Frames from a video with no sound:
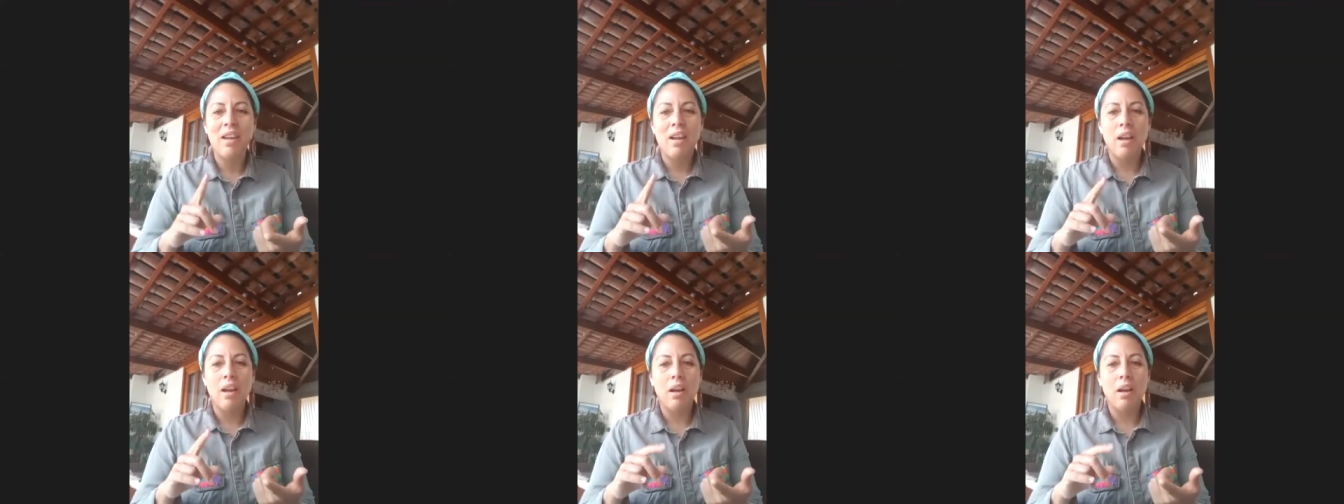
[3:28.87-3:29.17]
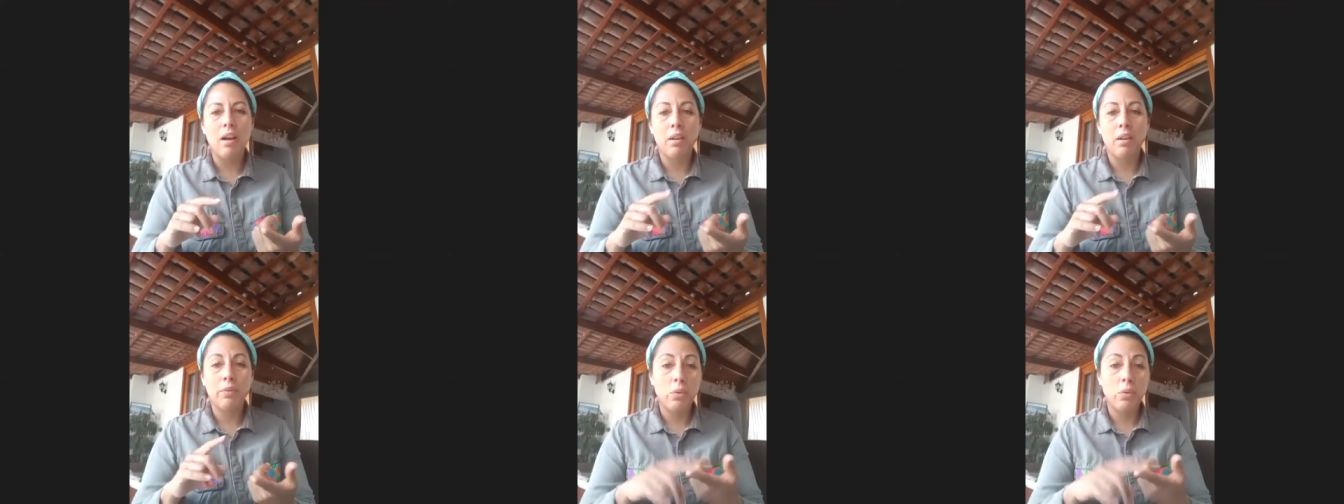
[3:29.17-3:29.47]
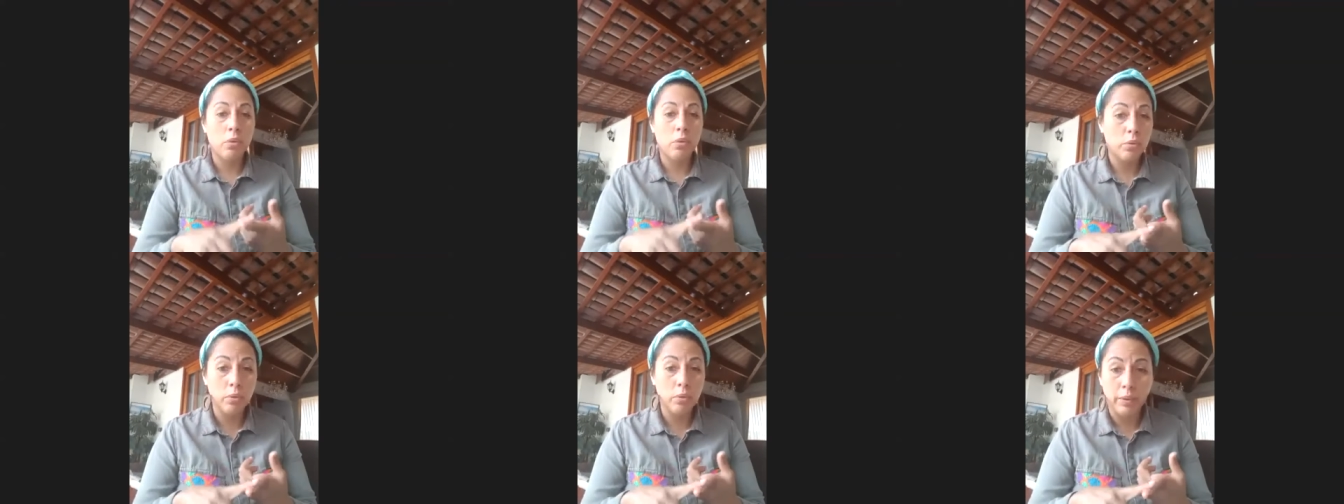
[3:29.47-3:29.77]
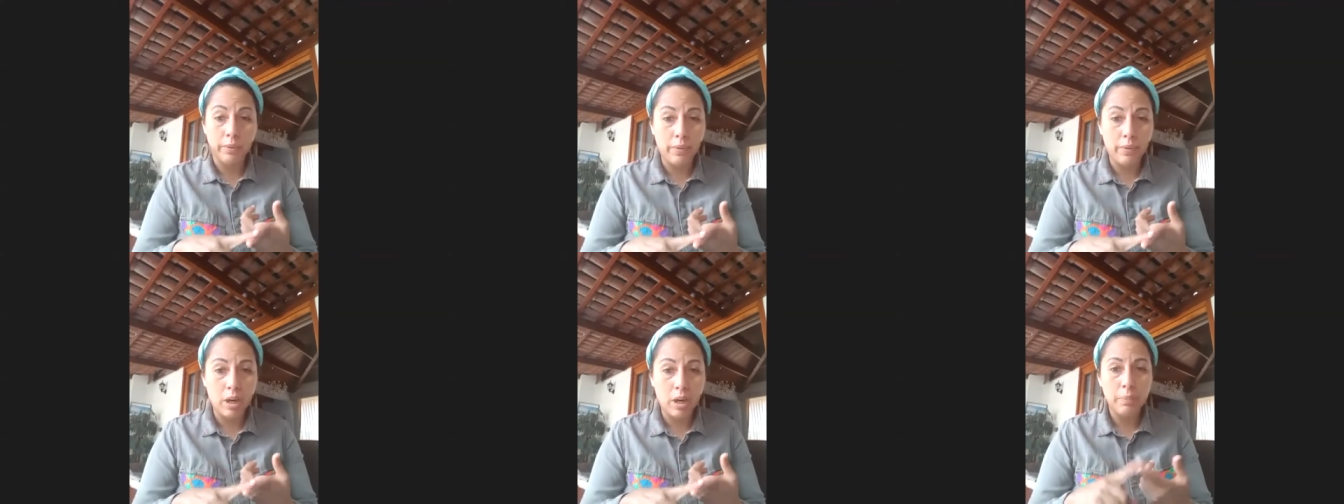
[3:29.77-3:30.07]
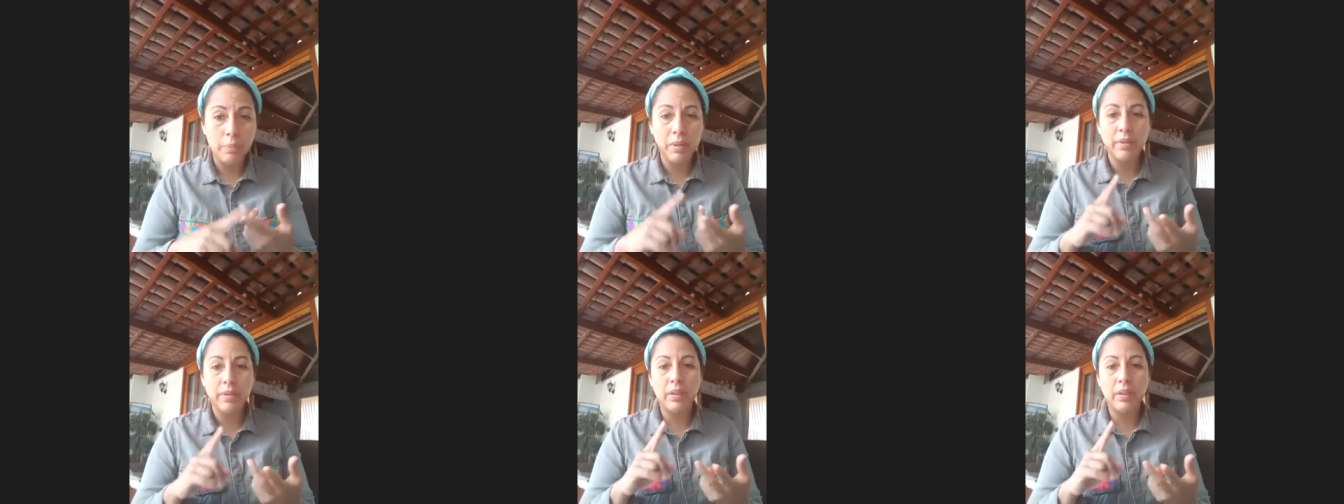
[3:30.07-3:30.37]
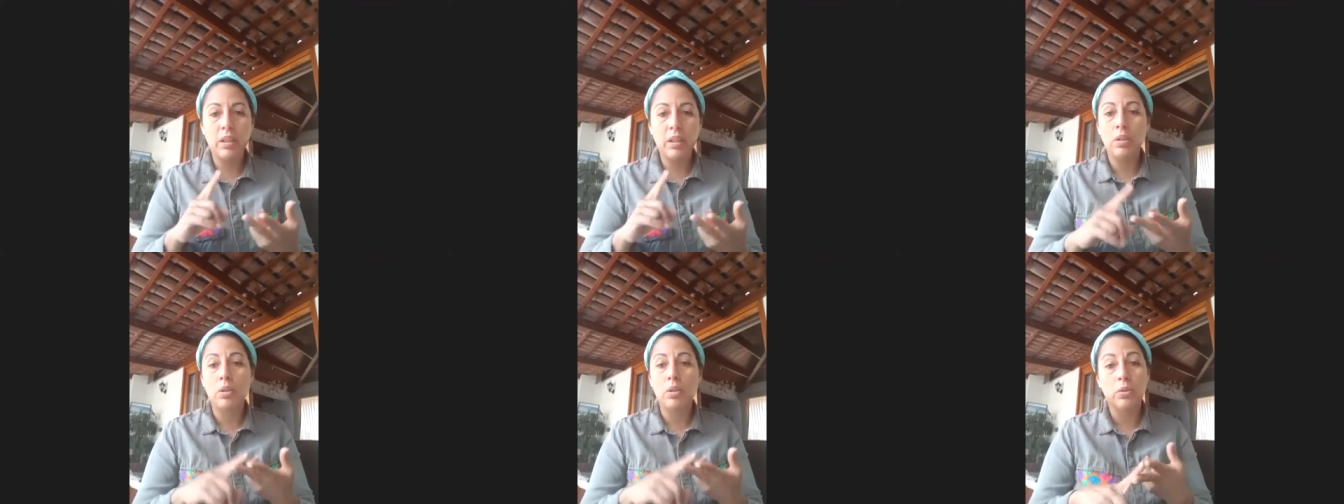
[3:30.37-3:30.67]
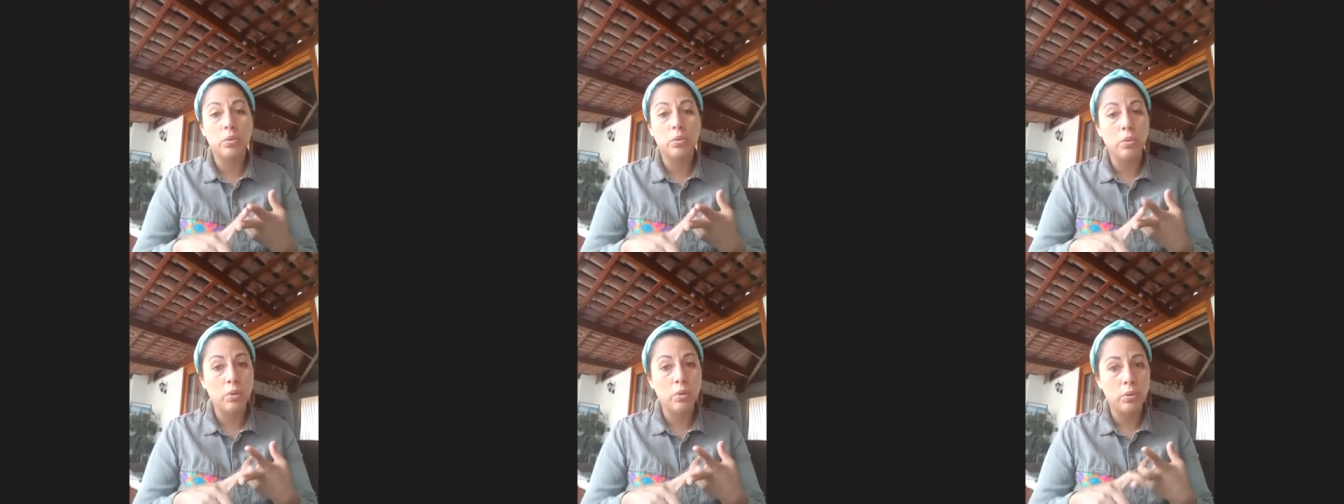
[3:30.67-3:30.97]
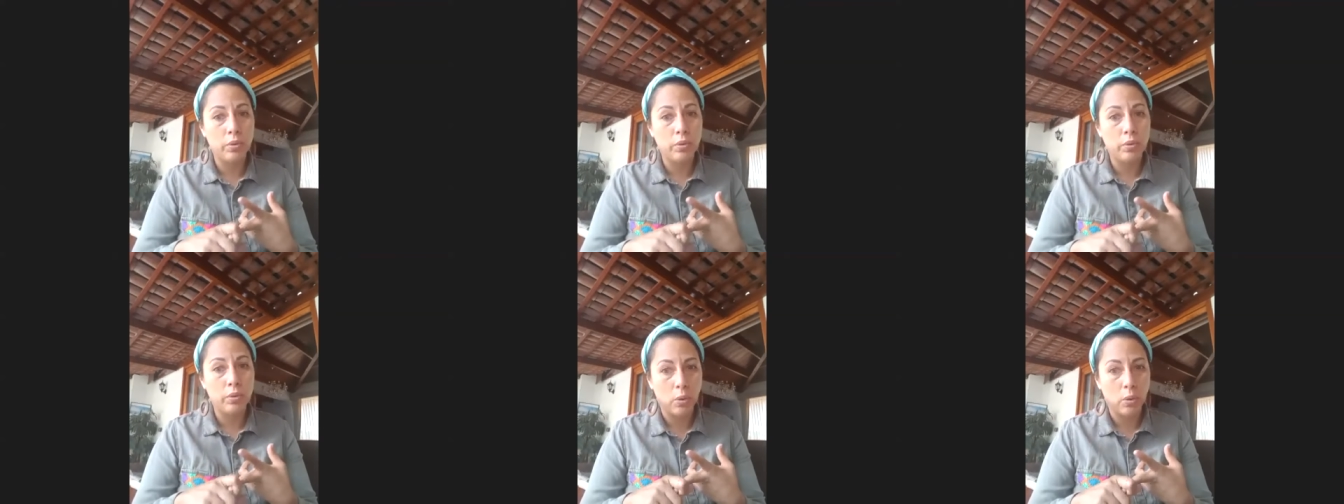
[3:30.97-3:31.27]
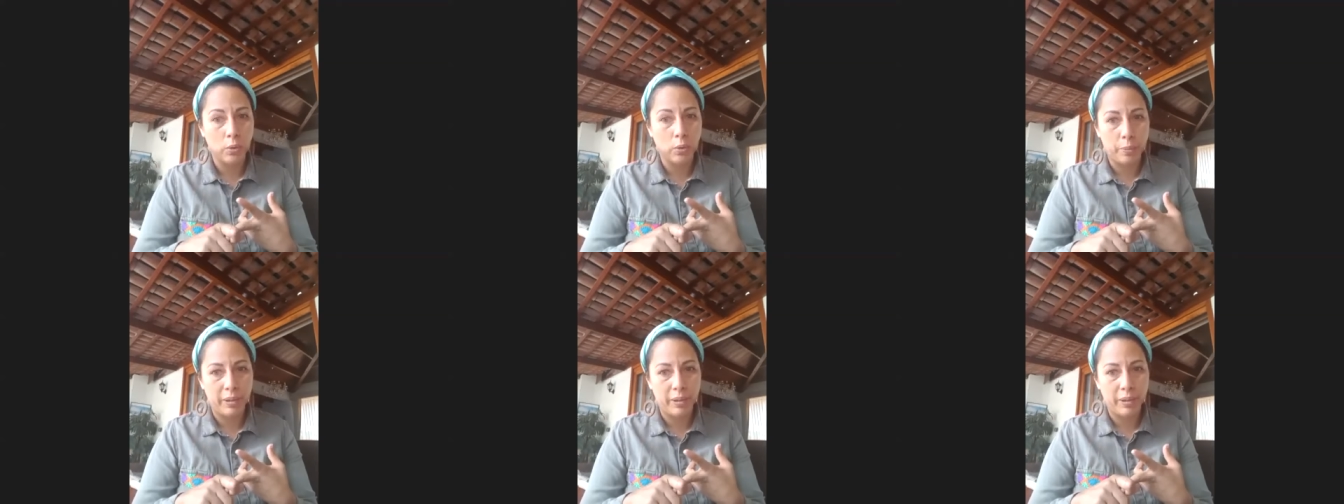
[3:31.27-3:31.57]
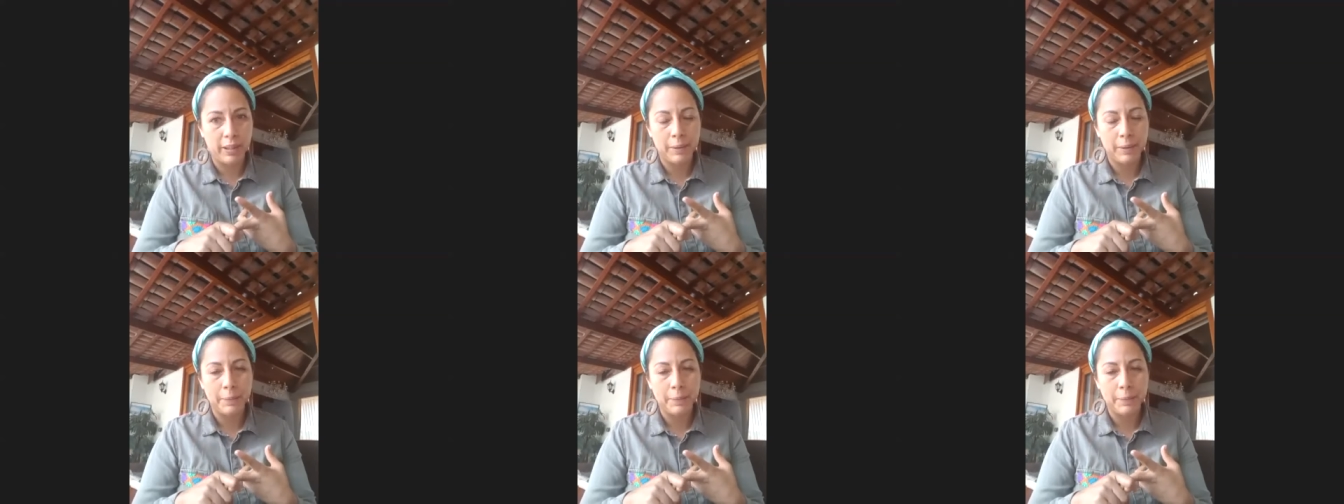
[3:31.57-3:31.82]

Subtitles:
to go to the pharmacy or to go to the hospital.